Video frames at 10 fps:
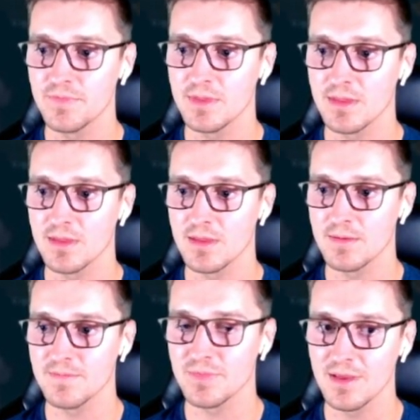Another
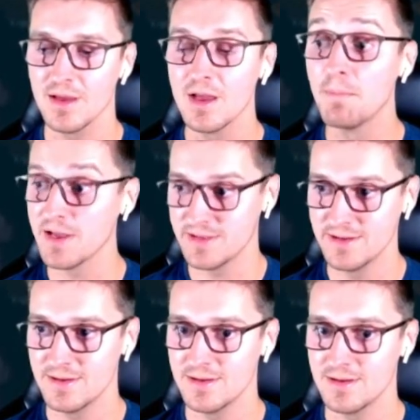X-Scissor then takes it
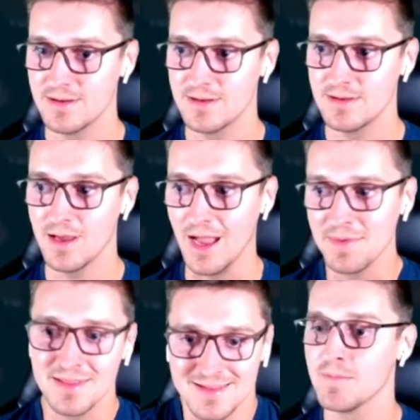out, so
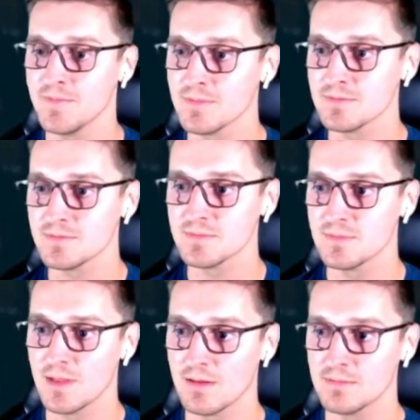Flareon is out
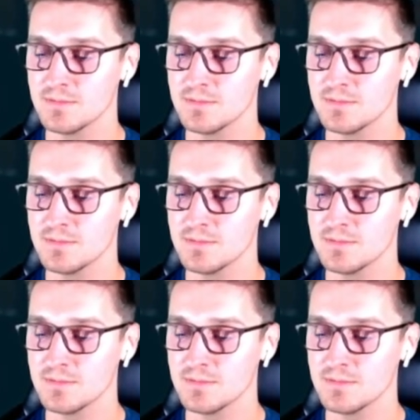next.